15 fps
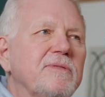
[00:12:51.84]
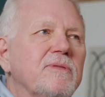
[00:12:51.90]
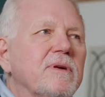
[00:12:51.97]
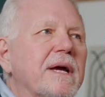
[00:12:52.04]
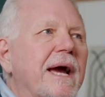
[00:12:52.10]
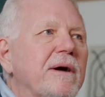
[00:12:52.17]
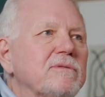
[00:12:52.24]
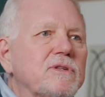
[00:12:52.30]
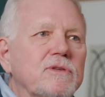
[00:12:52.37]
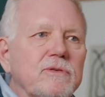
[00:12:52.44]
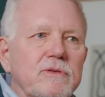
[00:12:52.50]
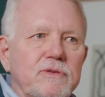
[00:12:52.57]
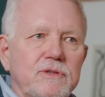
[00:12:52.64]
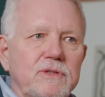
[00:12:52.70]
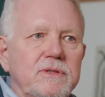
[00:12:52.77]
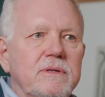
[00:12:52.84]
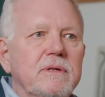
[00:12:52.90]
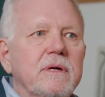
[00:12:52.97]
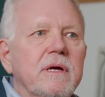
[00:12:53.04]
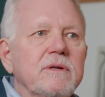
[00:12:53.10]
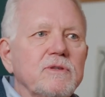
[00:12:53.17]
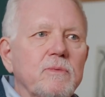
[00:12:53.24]
different counselors
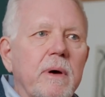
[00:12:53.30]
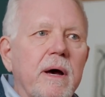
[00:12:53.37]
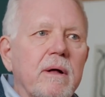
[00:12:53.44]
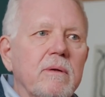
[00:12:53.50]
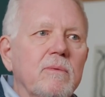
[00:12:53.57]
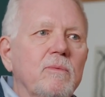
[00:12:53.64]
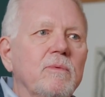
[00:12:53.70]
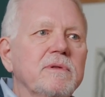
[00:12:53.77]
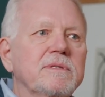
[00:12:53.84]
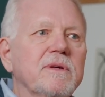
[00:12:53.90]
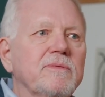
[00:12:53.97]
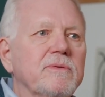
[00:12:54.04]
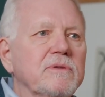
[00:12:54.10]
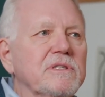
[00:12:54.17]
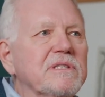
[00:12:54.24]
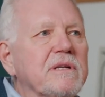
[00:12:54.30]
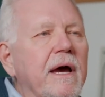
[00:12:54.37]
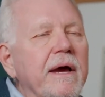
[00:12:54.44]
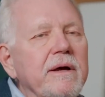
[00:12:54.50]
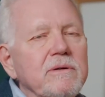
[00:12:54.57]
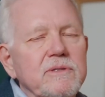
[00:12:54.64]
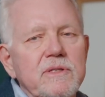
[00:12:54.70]
as well, with different
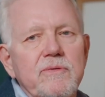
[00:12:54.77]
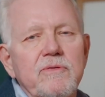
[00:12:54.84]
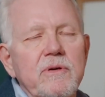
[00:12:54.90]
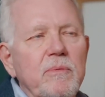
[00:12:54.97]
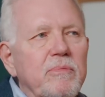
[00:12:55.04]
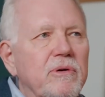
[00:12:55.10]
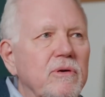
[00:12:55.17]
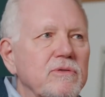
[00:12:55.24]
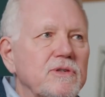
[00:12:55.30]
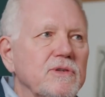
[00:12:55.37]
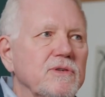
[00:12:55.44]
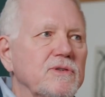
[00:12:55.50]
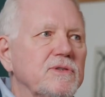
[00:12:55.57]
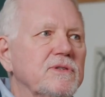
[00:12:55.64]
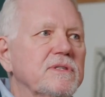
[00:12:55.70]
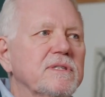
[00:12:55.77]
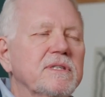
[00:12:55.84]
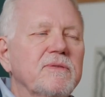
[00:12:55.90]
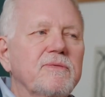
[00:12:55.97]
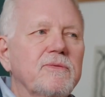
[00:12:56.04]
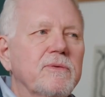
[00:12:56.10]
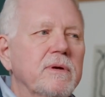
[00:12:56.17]
styles, different approaches,
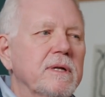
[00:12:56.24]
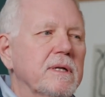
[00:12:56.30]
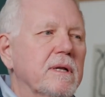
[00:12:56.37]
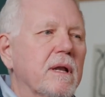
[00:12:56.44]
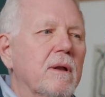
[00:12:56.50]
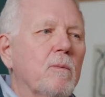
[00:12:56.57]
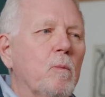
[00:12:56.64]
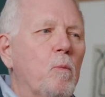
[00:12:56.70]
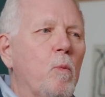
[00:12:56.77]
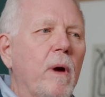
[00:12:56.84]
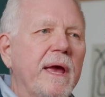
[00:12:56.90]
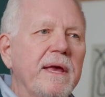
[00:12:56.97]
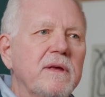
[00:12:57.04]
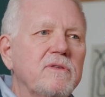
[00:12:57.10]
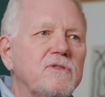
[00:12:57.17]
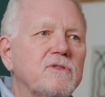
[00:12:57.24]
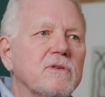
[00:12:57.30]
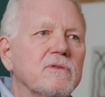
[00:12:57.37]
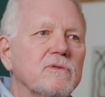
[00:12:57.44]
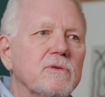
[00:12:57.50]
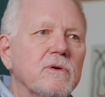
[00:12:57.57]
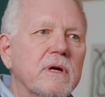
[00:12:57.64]
different ways
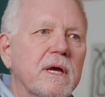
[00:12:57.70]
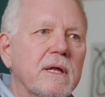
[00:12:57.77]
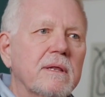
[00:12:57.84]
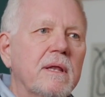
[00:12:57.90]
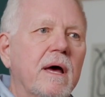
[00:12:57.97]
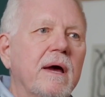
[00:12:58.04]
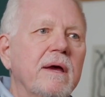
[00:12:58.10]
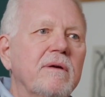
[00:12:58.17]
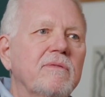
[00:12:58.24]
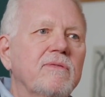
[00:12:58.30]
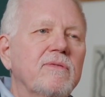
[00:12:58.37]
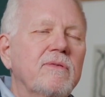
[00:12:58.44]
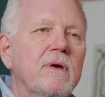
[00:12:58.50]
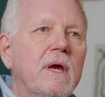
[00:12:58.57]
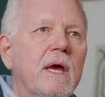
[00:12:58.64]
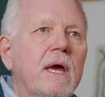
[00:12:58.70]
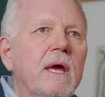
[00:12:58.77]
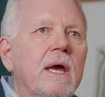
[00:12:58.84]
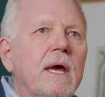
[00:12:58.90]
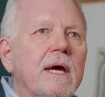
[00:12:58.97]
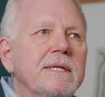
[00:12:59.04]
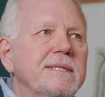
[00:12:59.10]
to look at life,
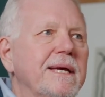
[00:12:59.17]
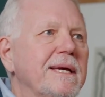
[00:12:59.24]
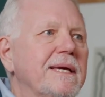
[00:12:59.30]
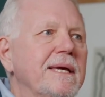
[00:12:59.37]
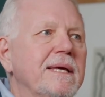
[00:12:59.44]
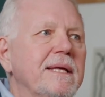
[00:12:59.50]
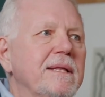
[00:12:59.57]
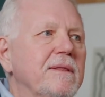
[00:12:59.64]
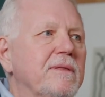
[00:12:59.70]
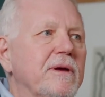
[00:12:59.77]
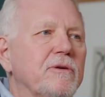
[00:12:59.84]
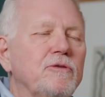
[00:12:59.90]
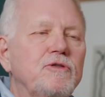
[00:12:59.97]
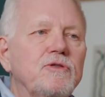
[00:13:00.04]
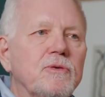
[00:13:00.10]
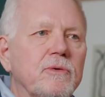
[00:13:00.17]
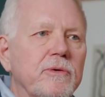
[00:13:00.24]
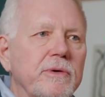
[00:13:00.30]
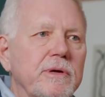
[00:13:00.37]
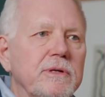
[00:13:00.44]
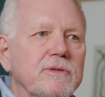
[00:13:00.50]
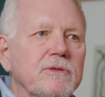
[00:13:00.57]
taking their
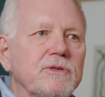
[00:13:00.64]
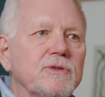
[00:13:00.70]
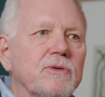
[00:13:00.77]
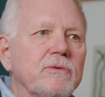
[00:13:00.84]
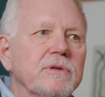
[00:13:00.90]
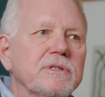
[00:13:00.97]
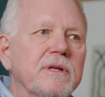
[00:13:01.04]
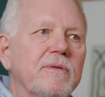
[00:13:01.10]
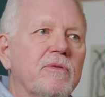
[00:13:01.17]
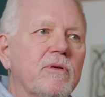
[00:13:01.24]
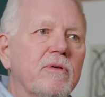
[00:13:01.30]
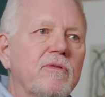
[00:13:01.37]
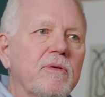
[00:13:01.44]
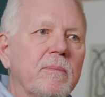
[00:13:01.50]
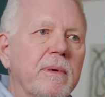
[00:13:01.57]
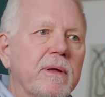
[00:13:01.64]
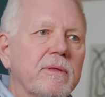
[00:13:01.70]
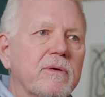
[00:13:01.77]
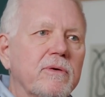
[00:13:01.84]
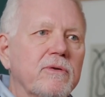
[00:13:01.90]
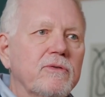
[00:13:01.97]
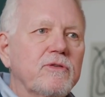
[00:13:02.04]
stories, the stories they've heard from
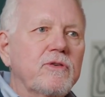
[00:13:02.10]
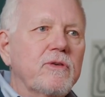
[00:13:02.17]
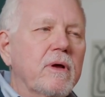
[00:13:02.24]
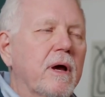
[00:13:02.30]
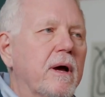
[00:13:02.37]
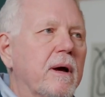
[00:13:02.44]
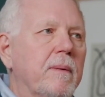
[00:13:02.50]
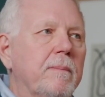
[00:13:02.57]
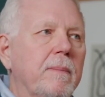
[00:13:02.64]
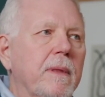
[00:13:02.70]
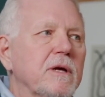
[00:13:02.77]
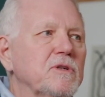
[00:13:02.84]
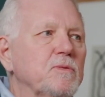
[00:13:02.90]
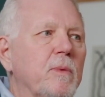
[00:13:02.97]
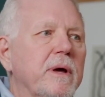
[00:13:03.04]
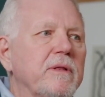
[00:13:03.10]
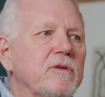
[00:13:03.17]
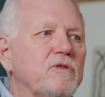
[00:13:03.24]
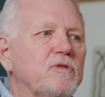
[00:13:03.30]
others, as well